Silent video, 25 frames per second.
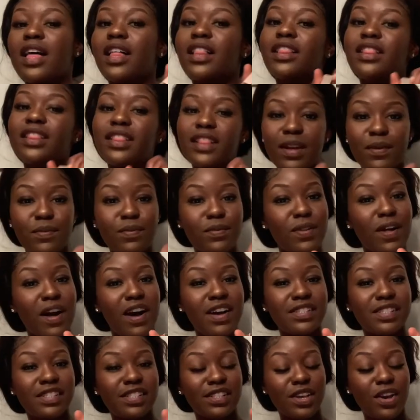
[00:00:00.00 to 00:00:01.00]
Lip
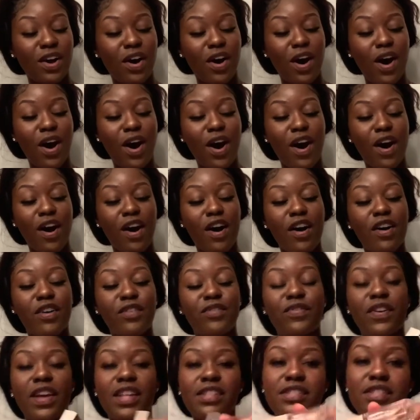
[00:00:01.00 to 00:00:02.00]
gloss, y'all,
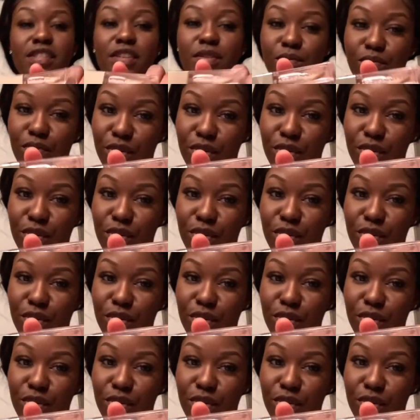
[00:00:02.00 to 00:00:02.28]
Fenty